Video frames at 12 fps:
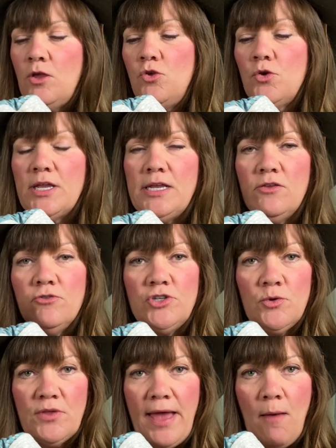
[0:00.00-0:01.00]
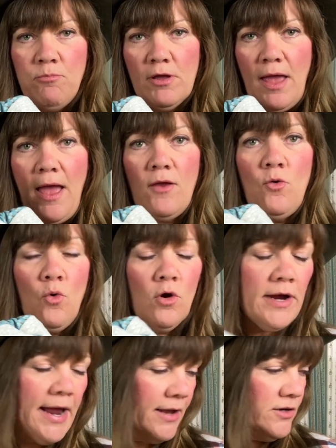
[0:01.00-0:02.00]
you can either do with applique
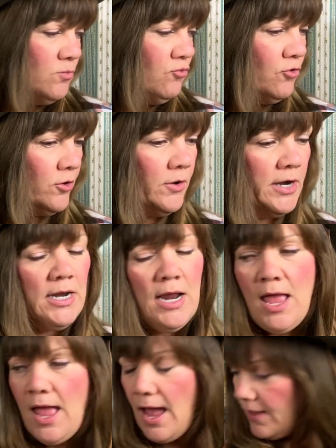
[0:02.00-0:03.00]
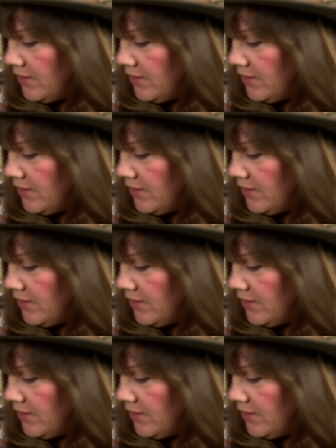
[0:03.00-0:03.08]
or hand embroidery. And